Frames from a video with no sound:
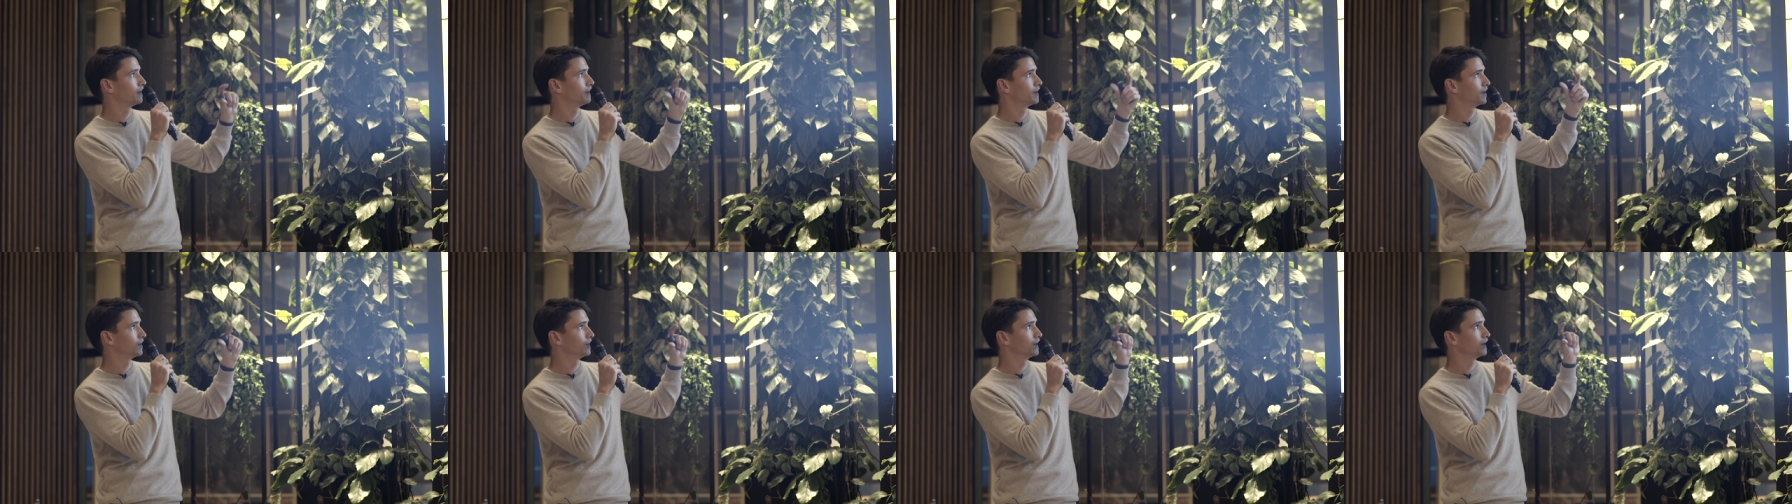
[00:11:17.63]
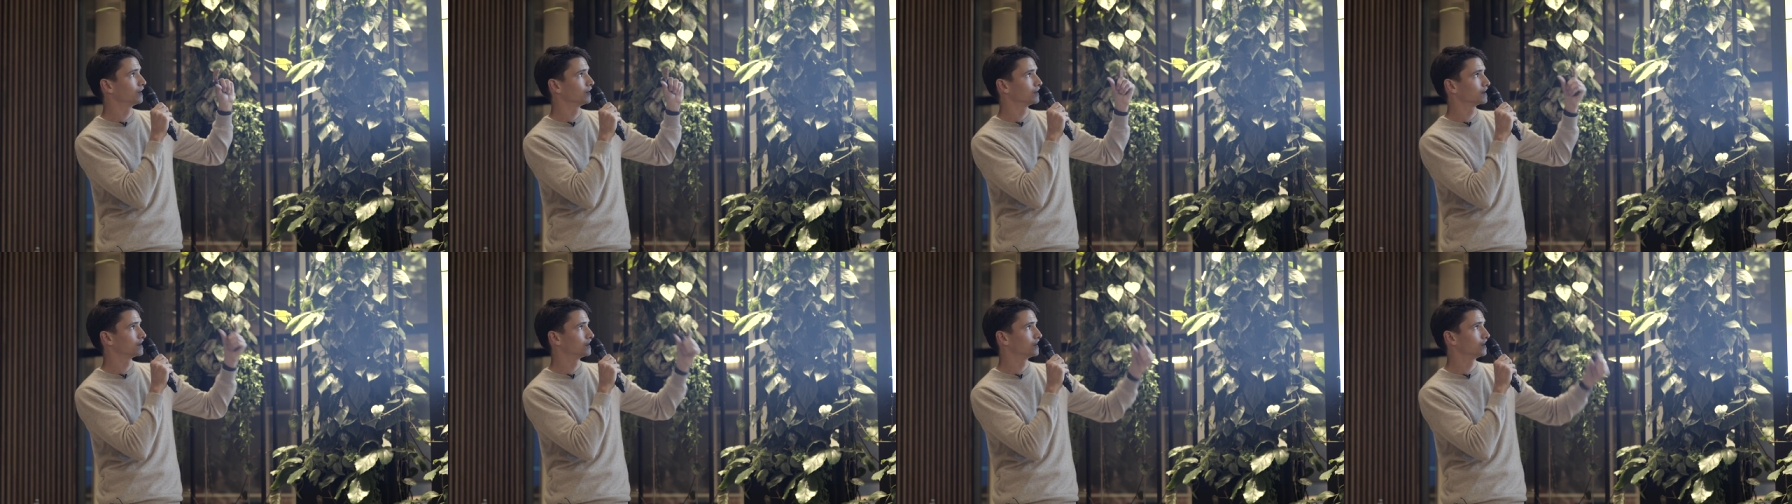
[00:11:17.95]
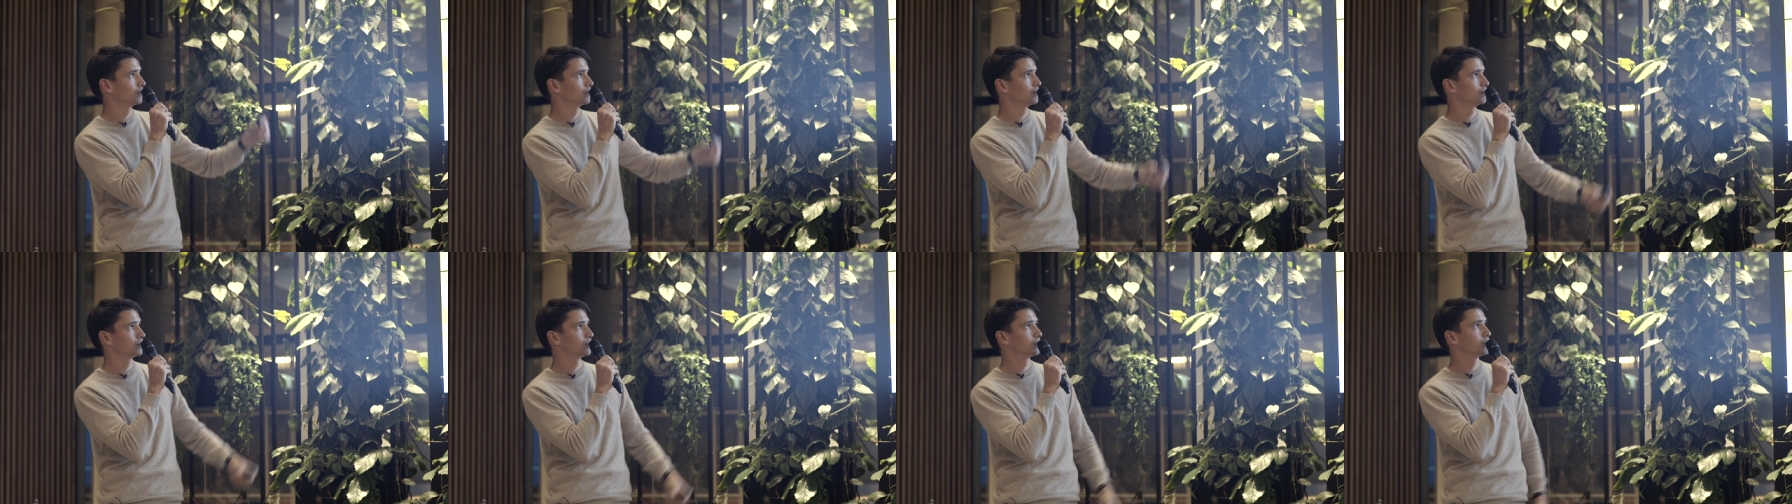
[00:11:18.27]
between those
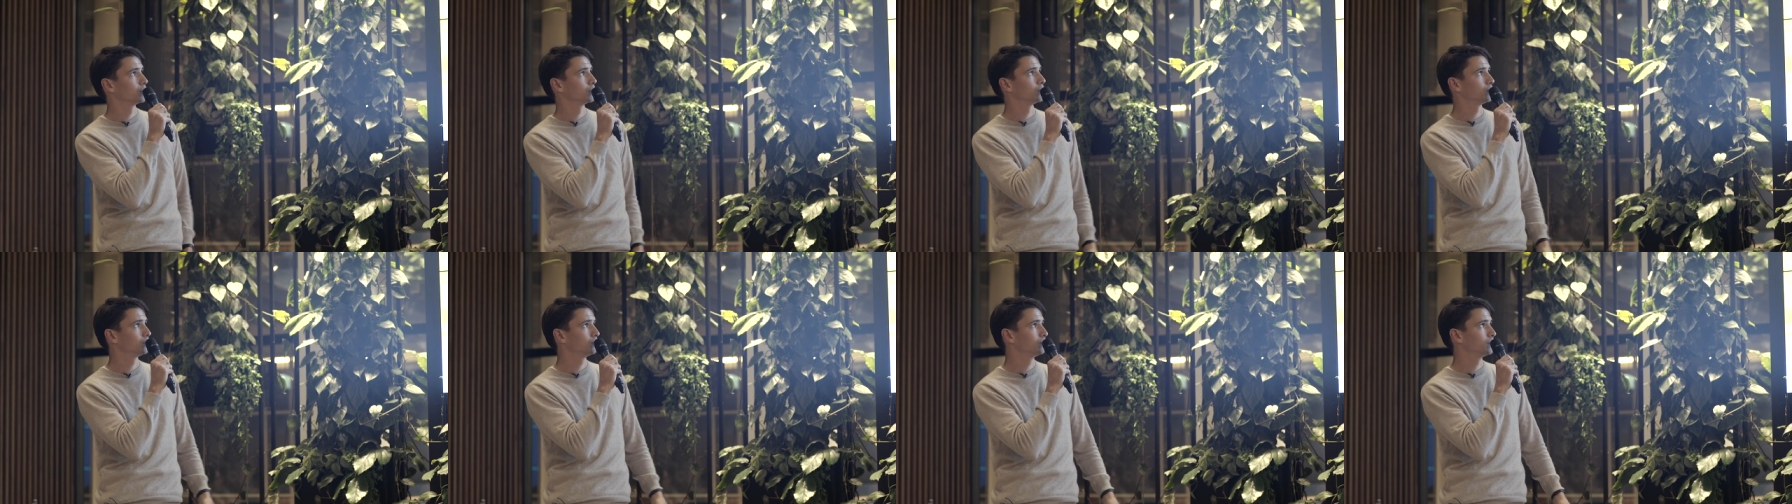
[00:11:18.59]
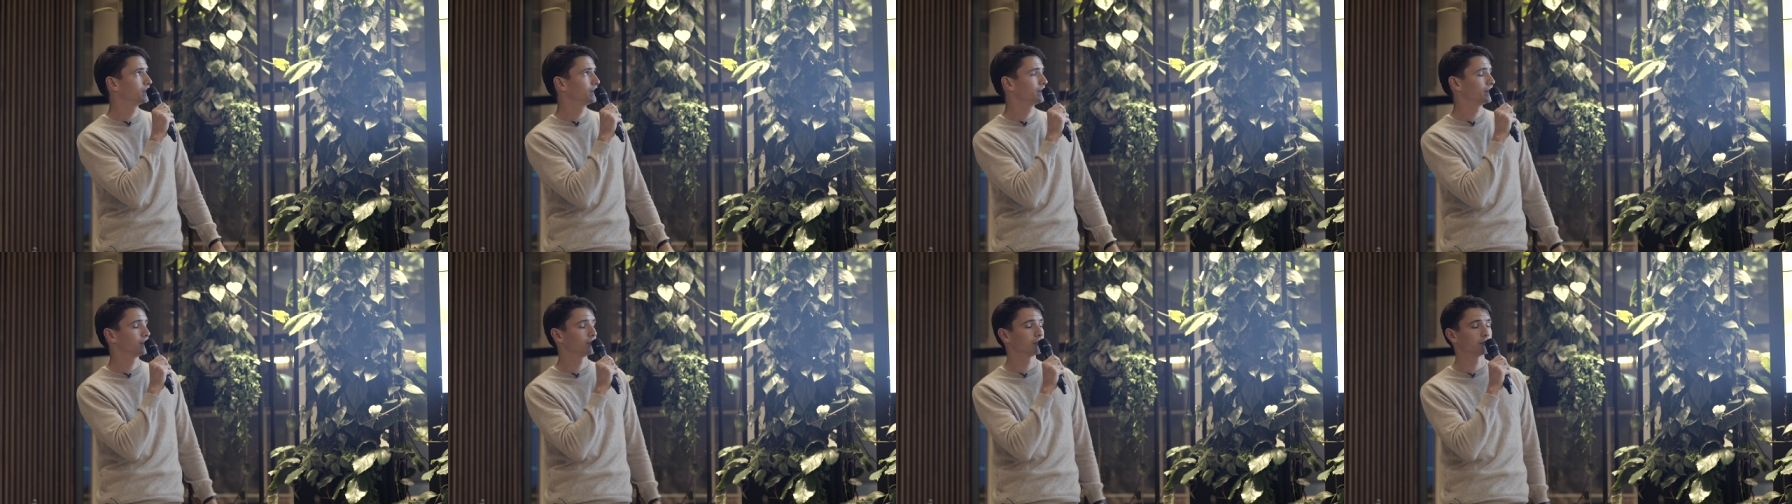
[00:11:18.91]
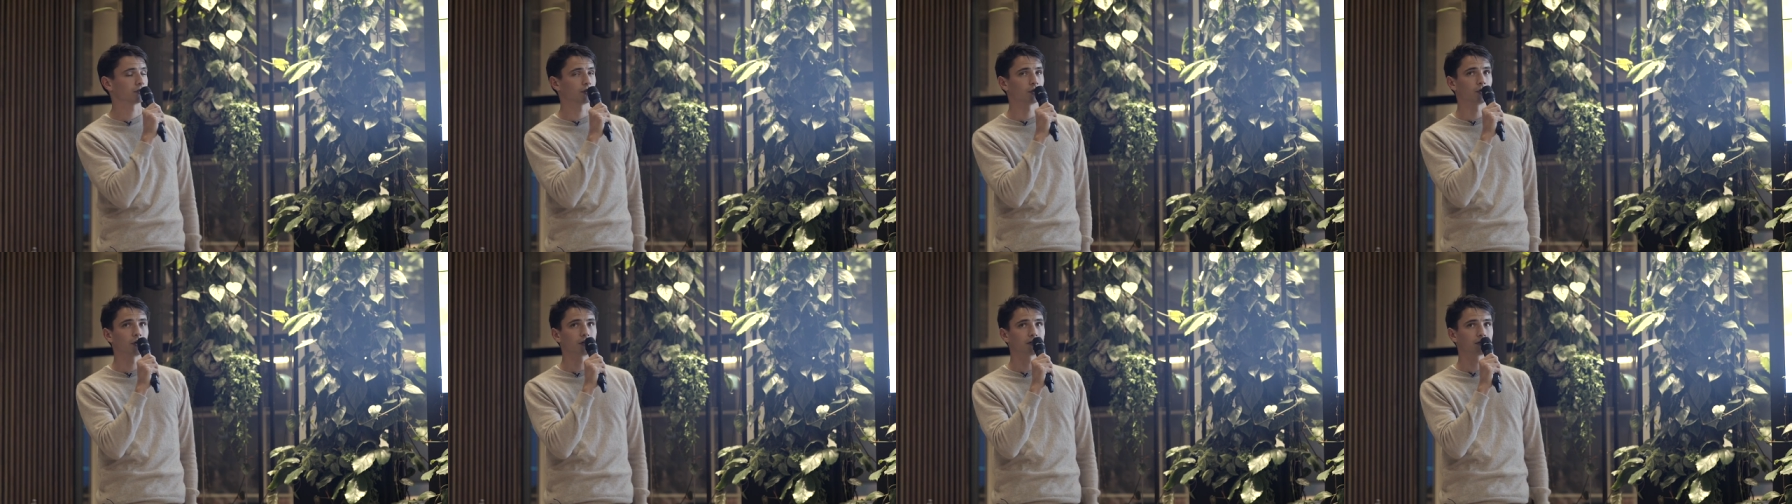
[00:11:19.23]
two, uh, two
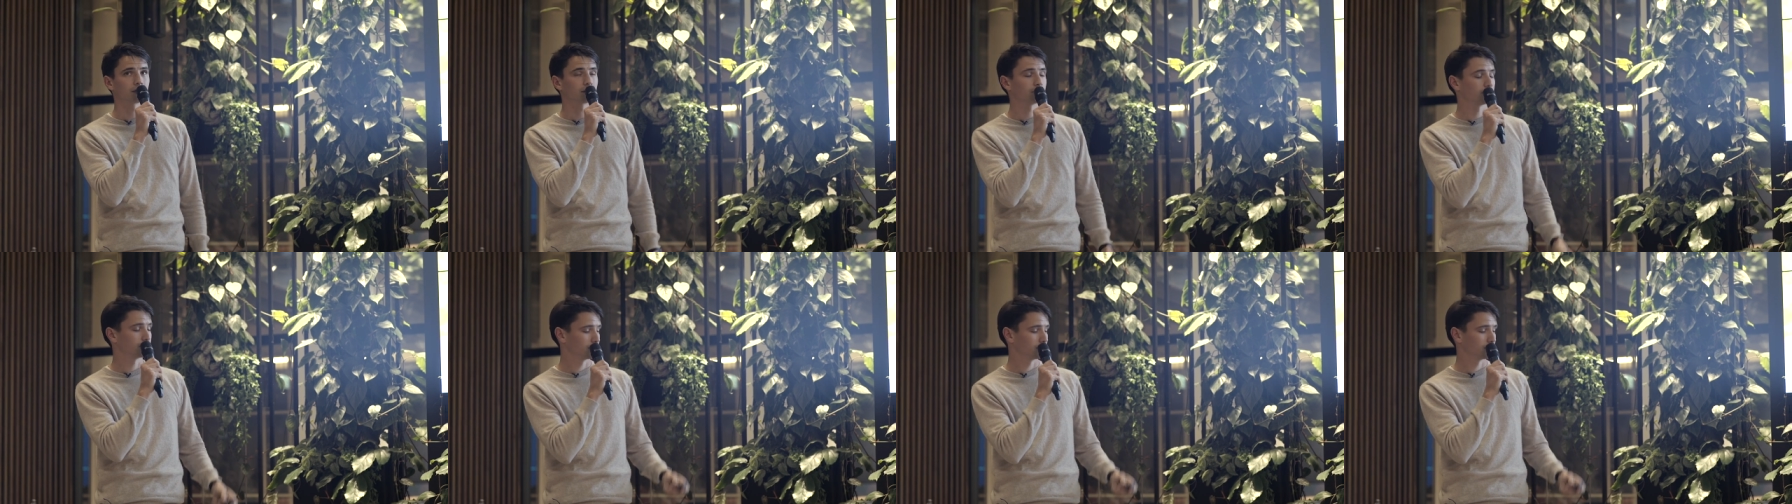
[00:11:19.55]
different O S.